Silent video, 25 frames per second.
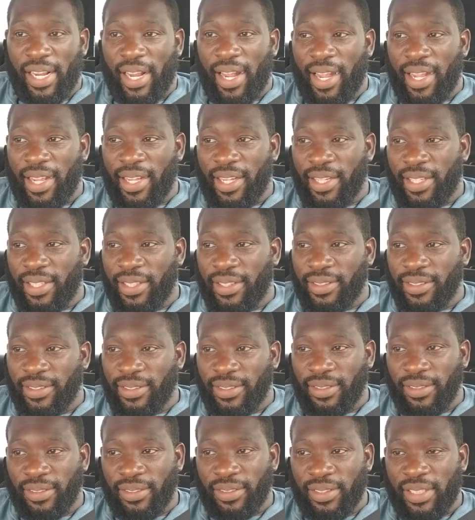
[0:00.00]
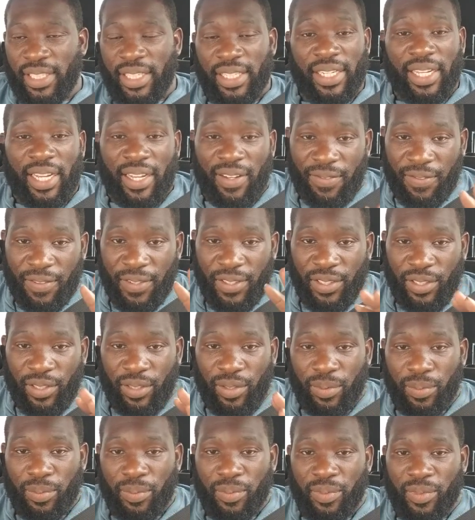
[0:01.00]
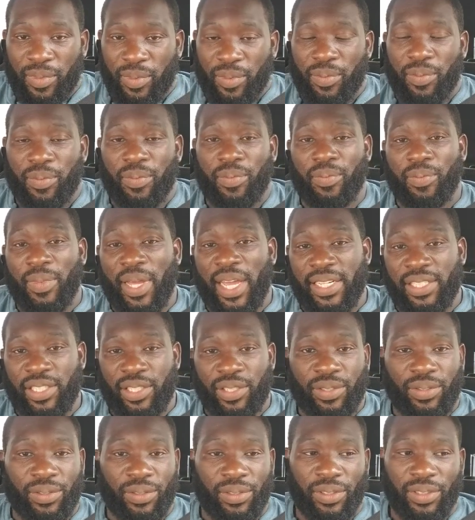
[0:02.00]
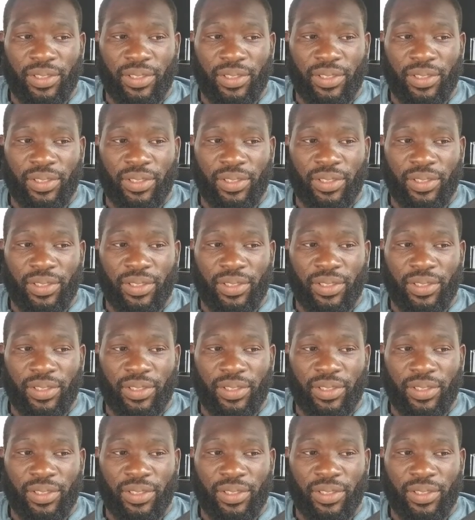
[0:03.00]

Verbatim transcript: and and not physical, magical,